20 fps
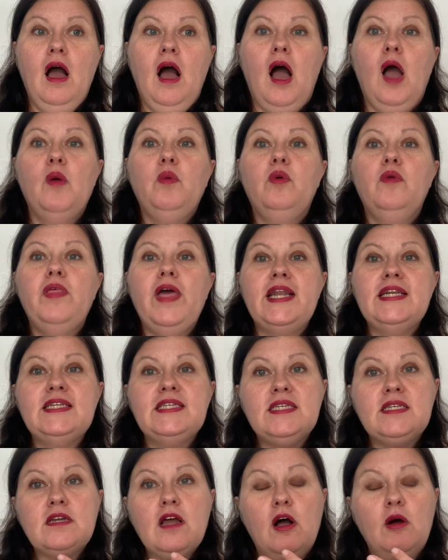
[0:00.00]
I will then
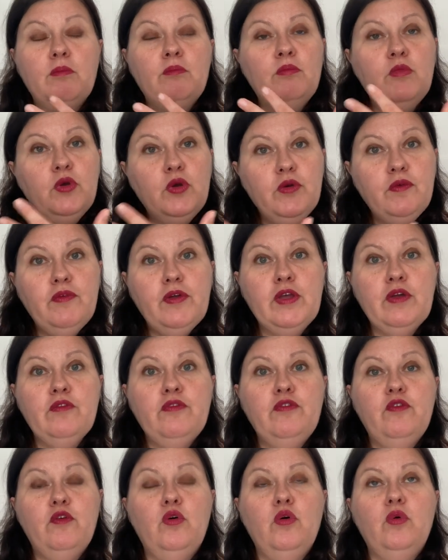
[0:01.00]
start moving
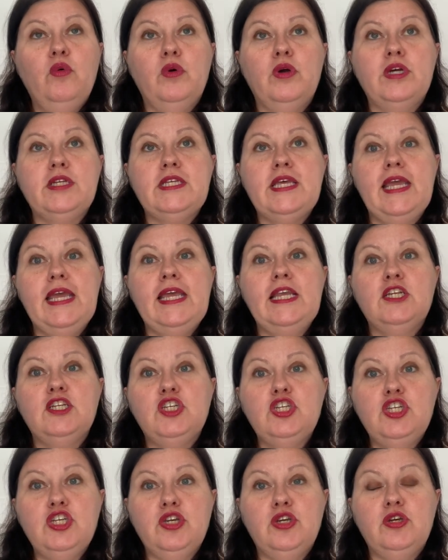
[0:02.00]
forward
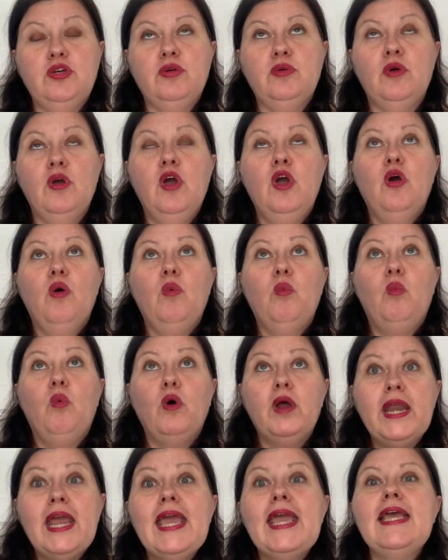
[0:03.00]
into
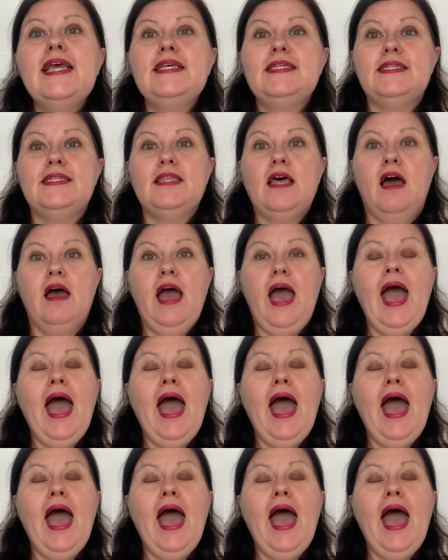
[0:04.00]
what it is that,